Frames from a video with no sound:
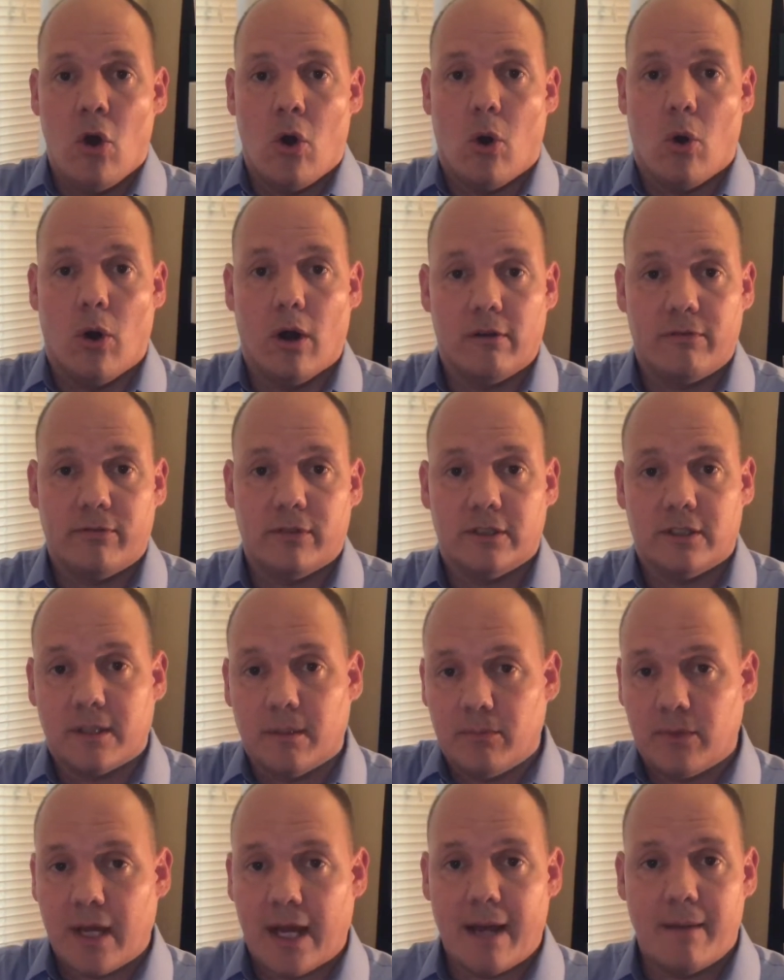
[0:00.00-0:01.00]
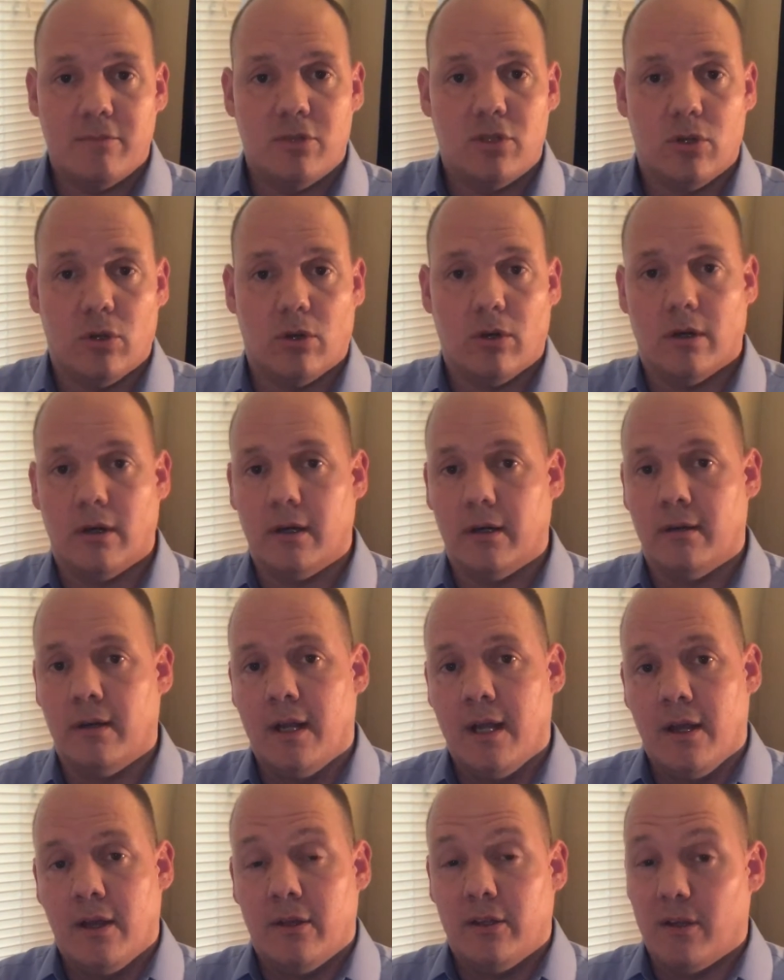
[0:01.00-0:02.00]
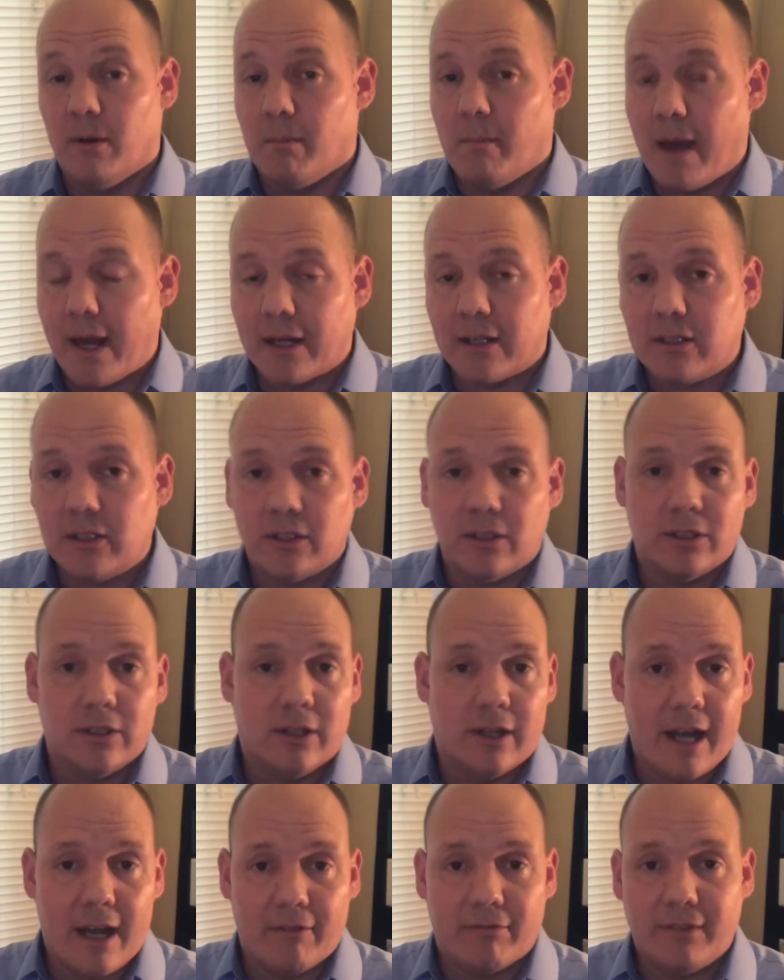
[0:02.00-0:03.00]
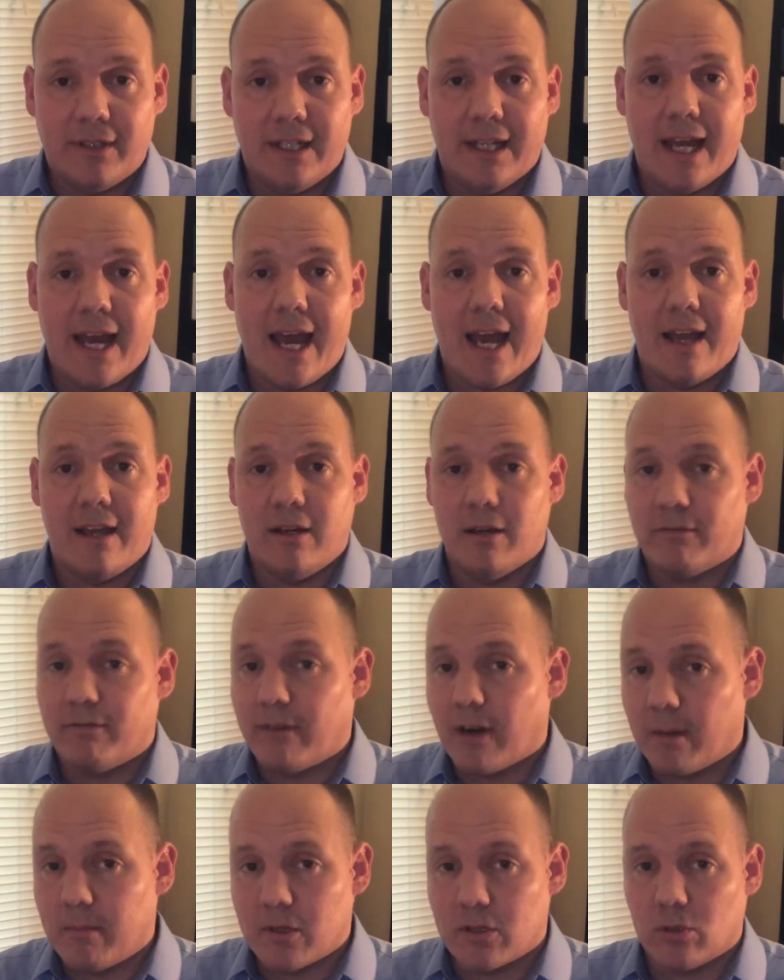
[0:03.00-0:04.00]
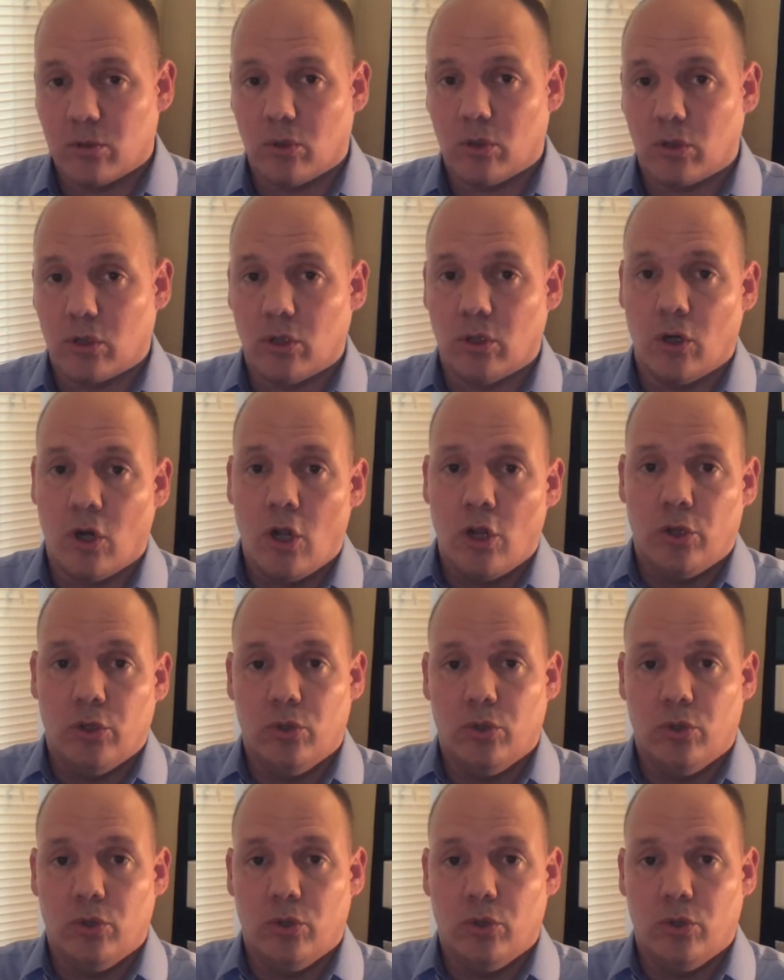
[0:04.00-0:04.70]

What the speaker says: or for sometimes your medical, your FDA, your pharmaceutical,